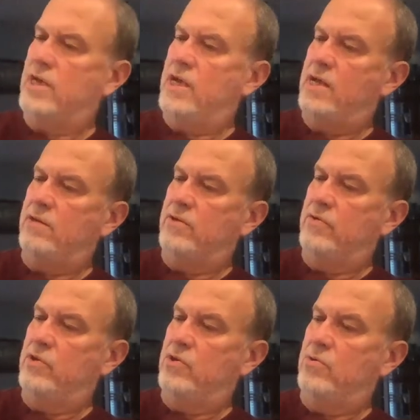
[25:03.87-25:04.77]
I, I don't
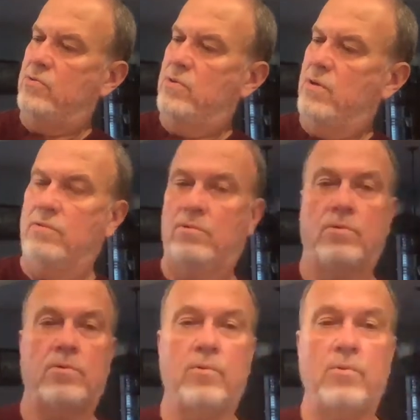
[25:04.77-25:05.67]
even know
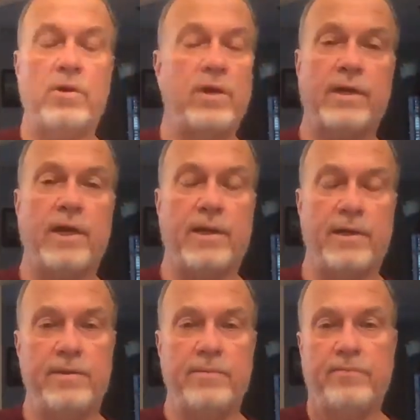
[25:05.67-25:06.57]
where I got
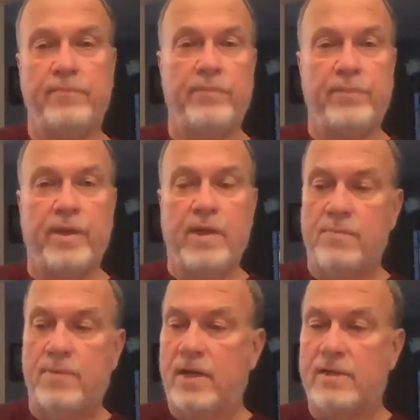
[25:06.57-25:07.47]
it,
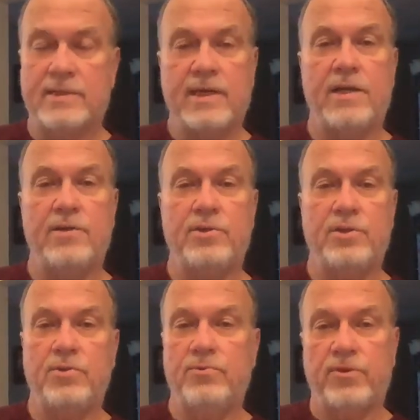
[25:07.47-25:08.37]
but I decided to
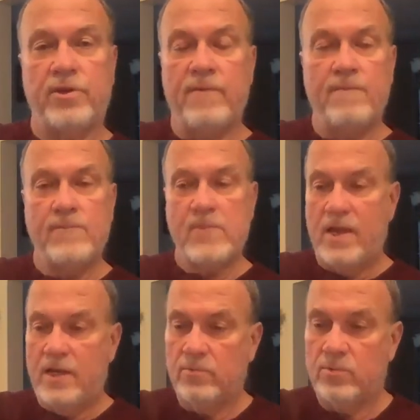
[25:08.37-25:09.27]
use it,
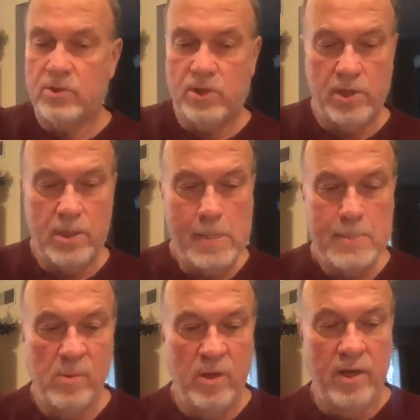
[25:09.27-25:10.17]
and it was good.
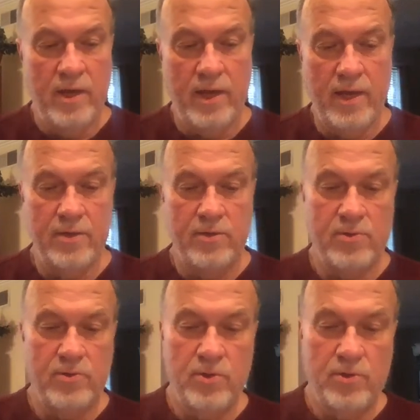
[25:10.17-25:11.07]
And so
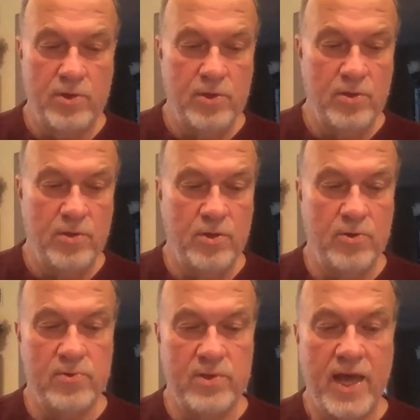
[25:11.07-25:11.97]
you can
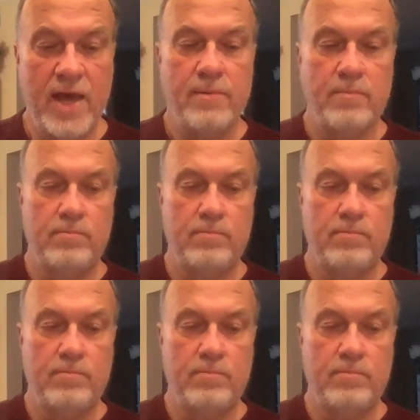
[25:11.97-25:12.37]
use that.